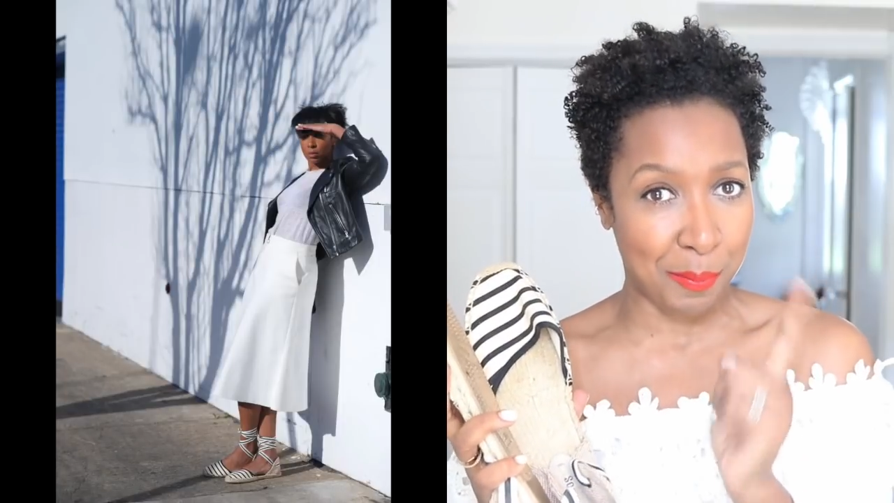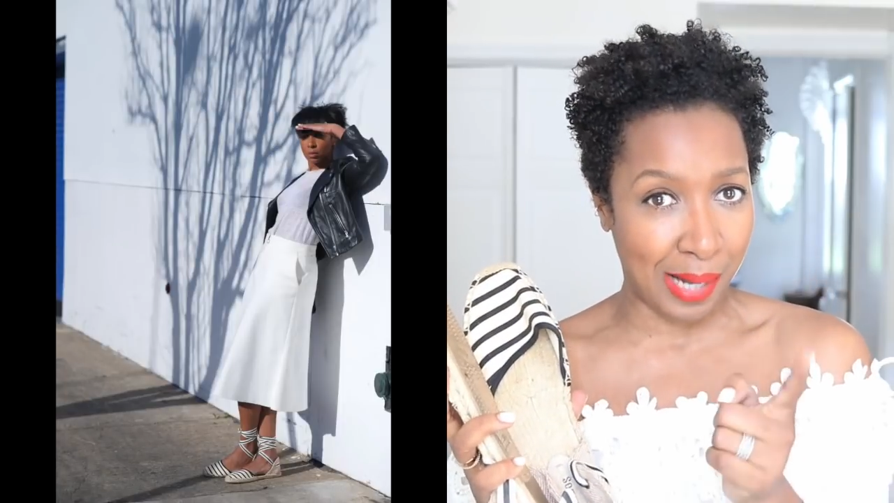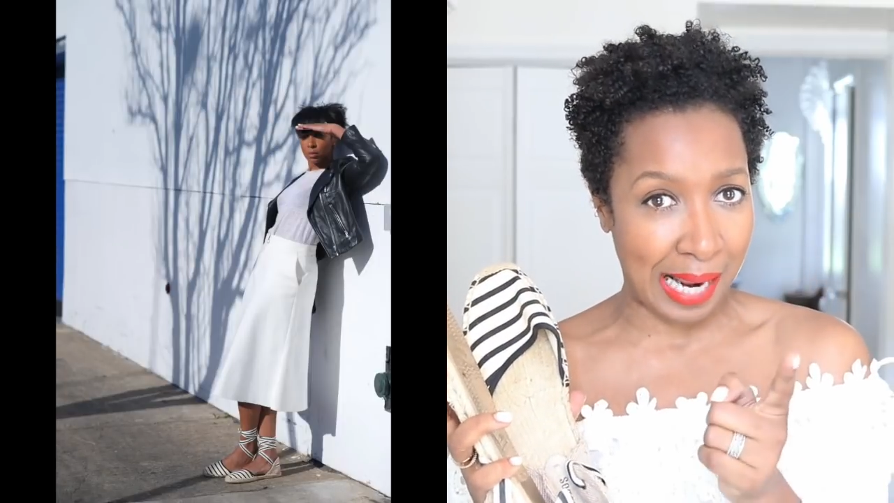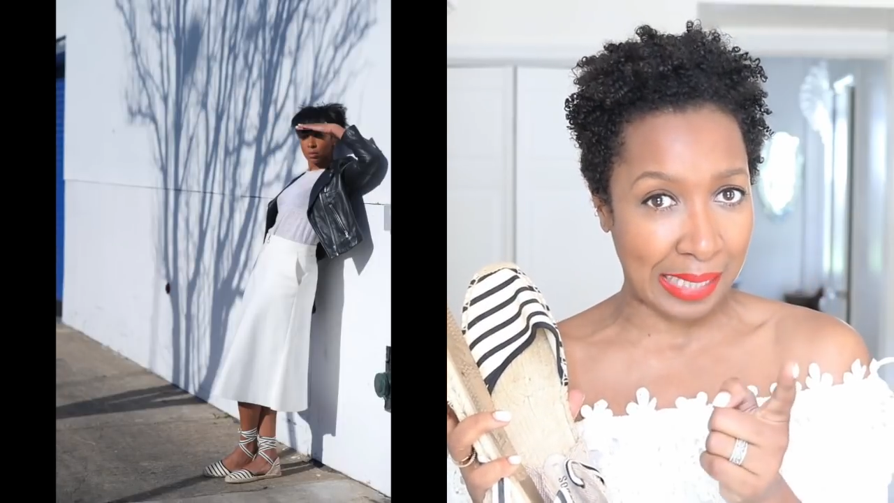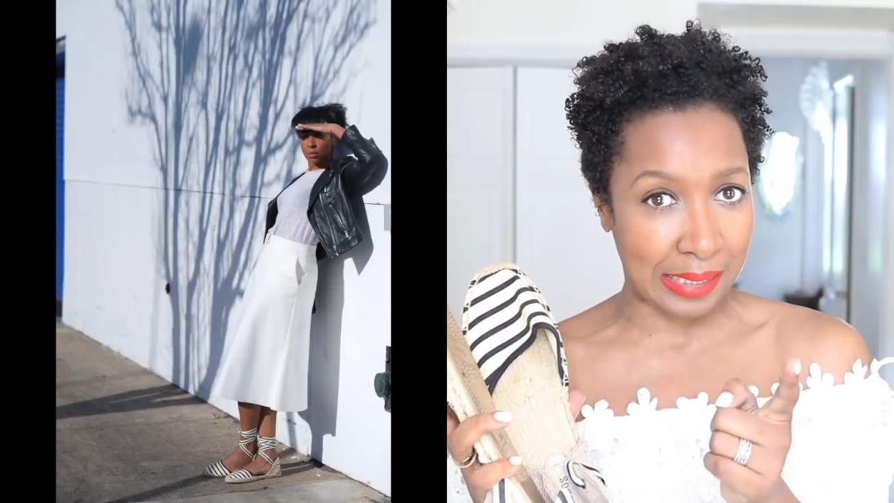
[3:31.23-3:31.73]

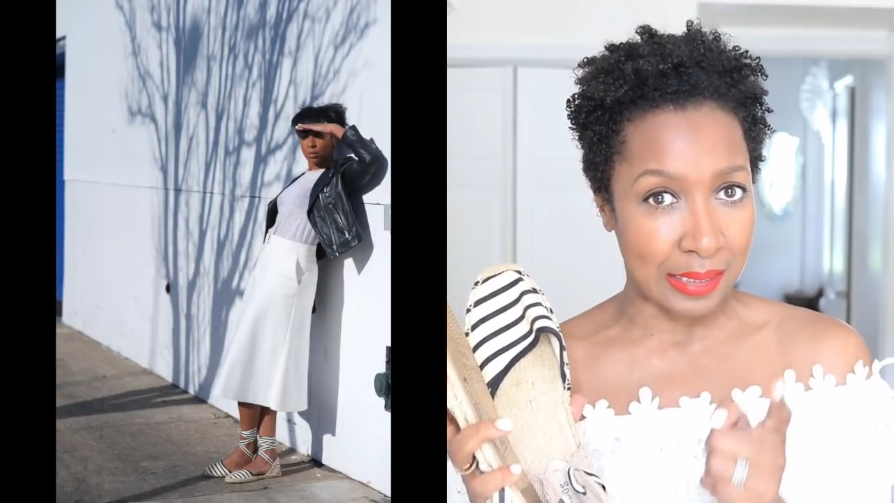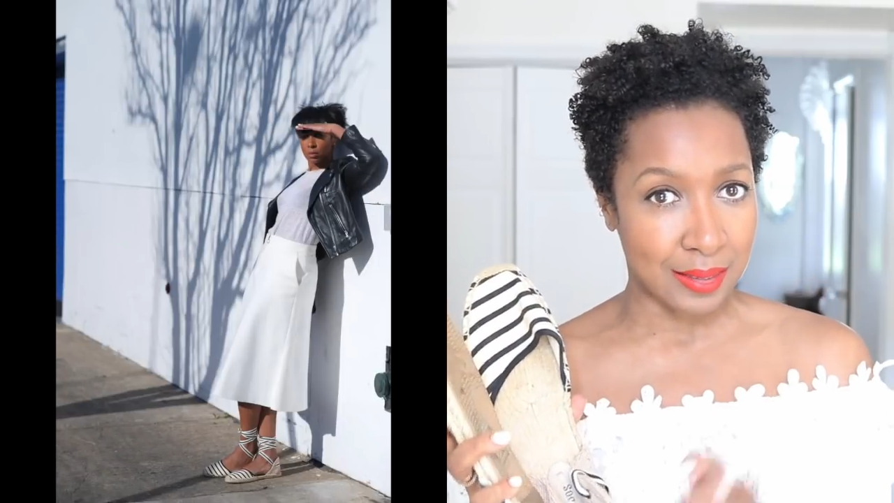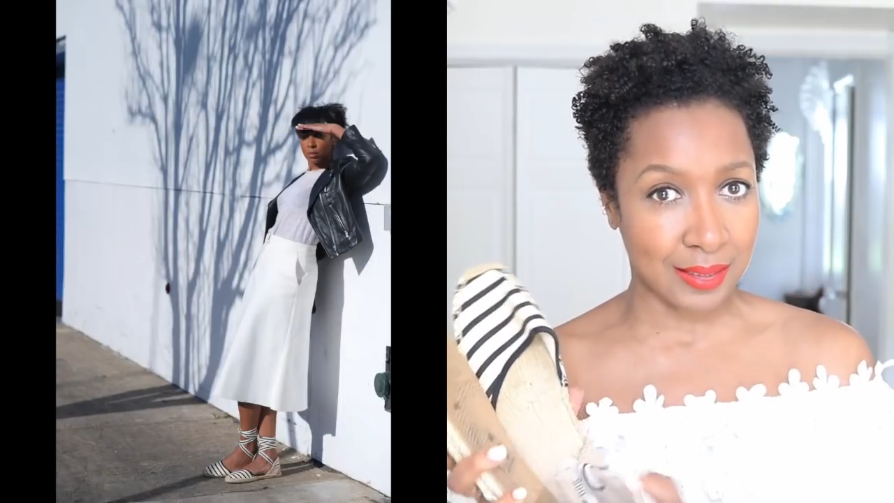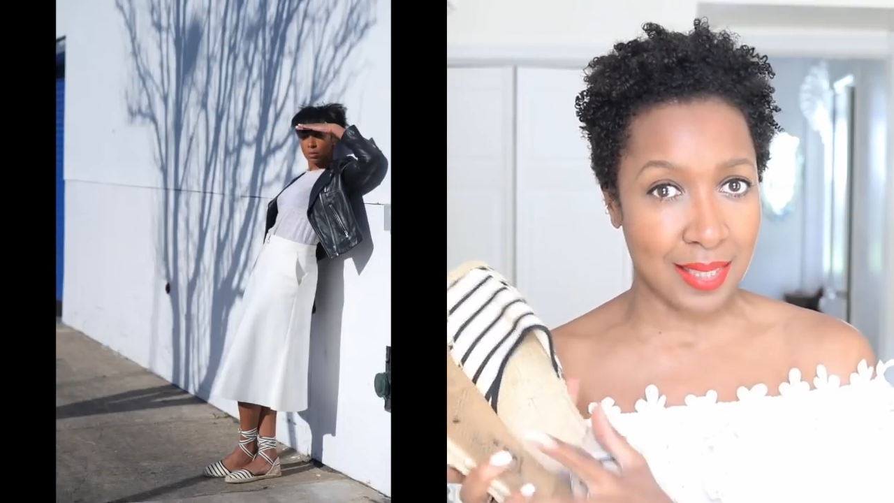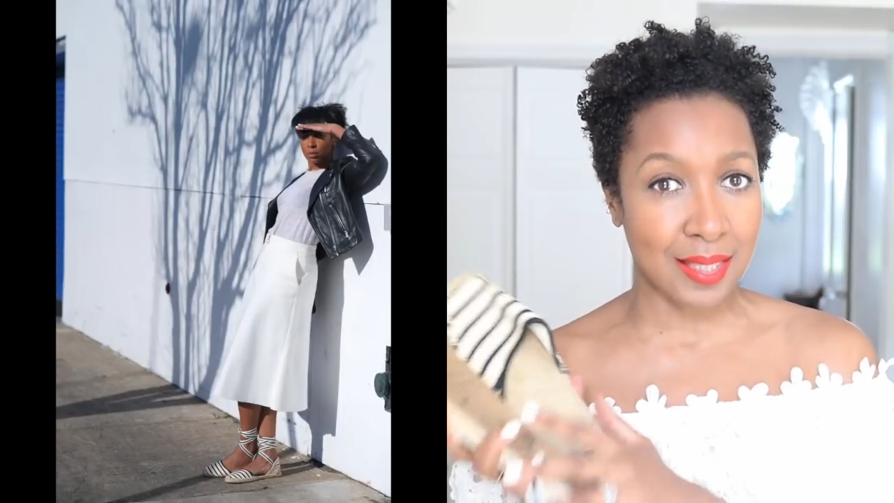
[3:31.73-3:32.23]
black
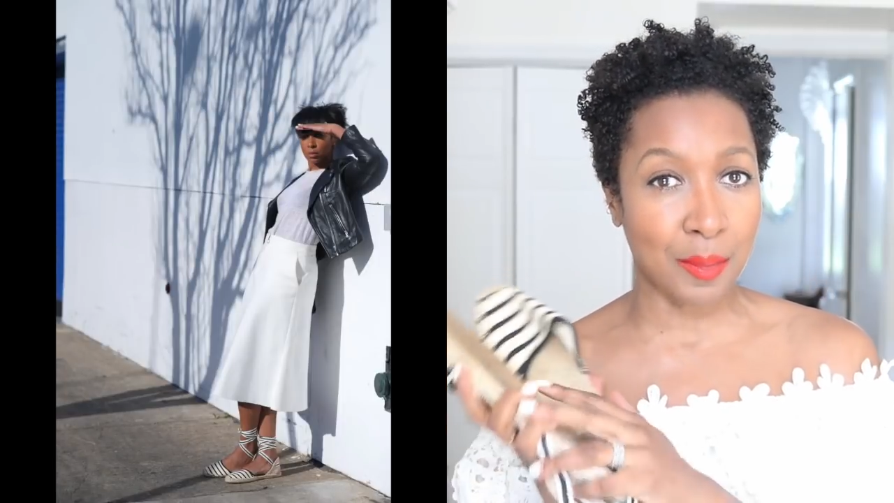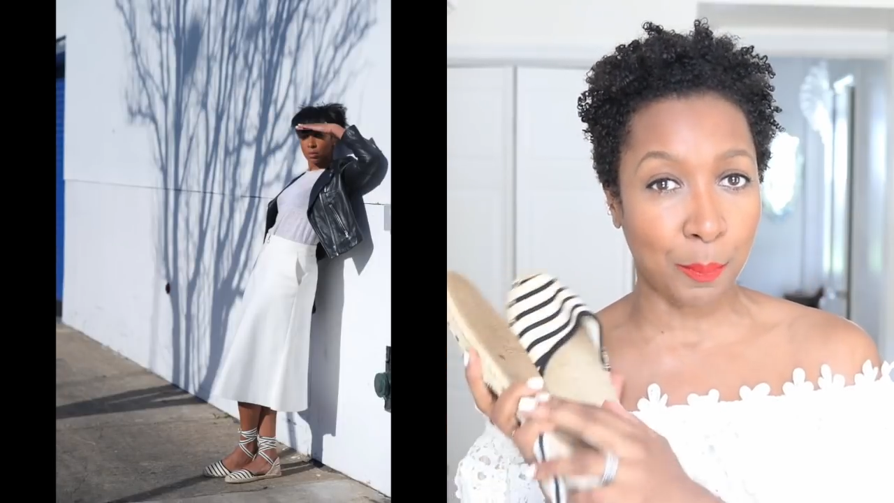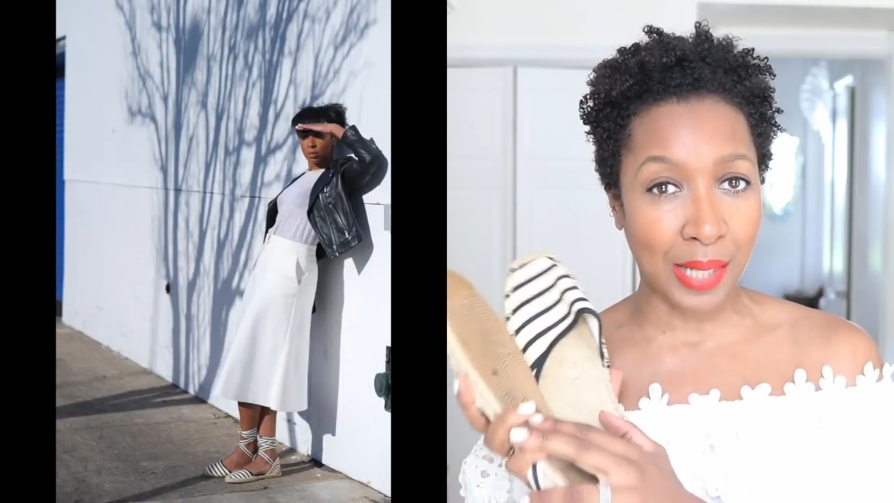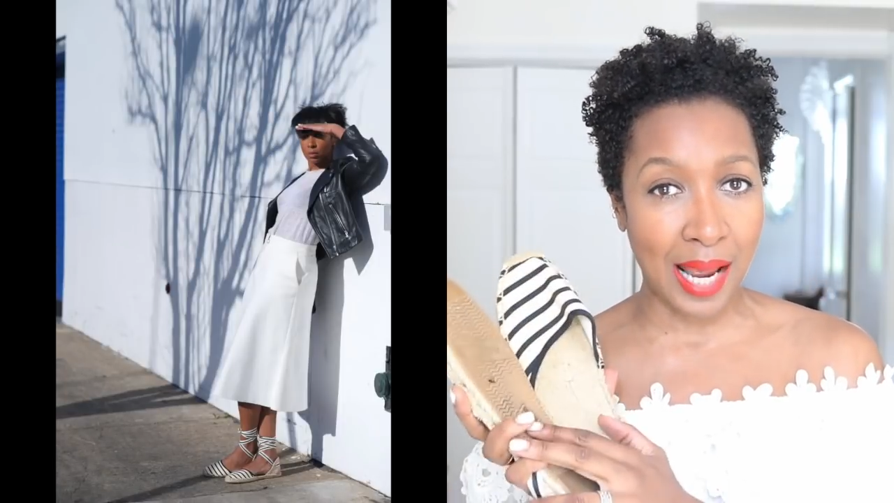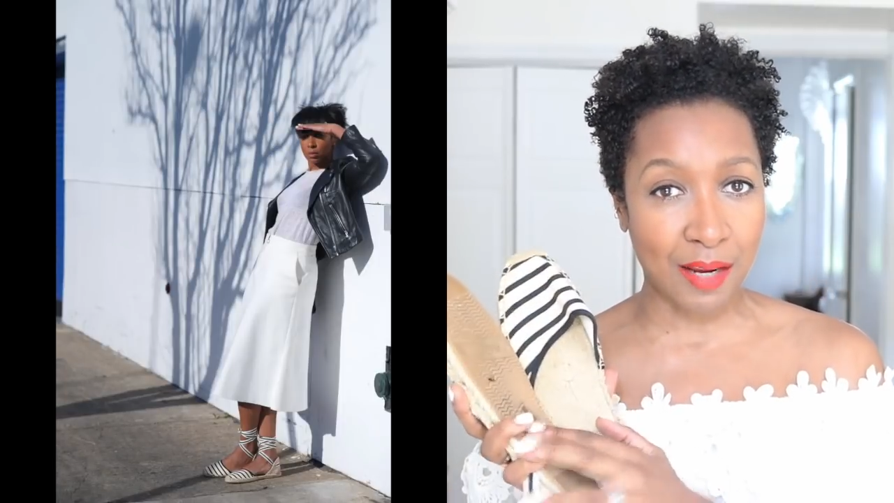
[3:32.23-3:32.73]
because I think the
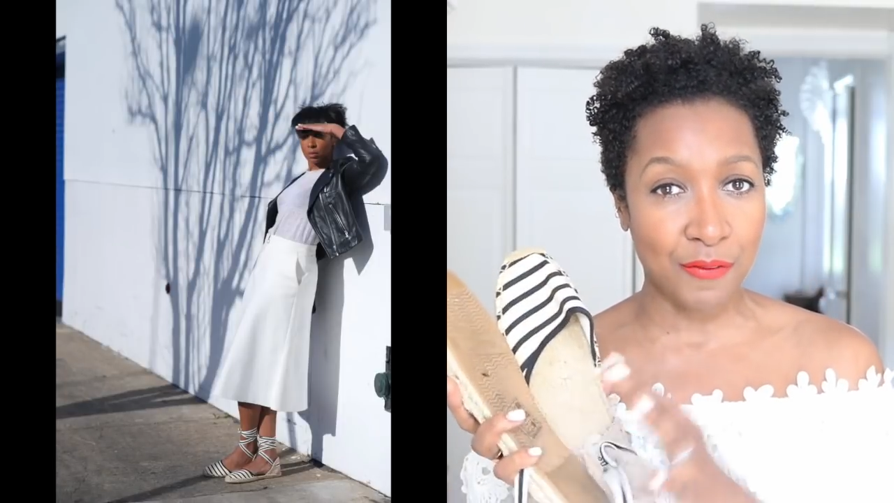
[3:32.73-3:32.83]
black